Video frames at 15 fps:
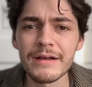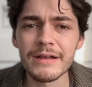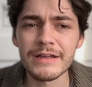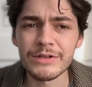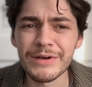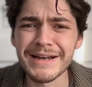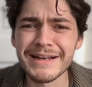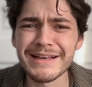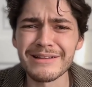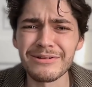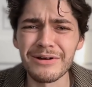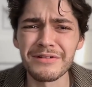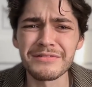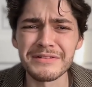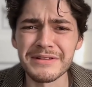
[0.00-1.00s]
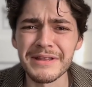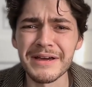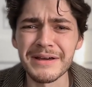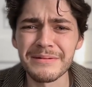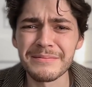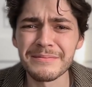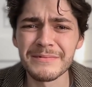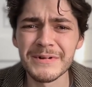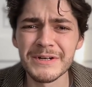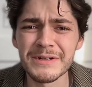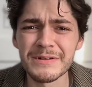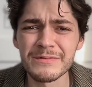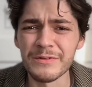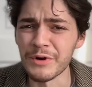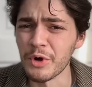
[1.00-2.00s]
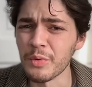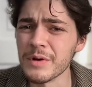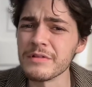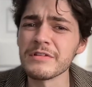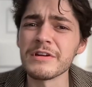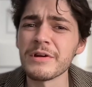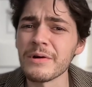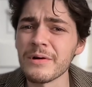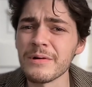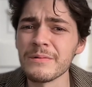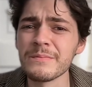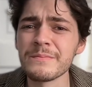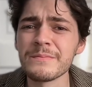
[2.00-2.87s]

Can you kind of get lost in that for no reason at all?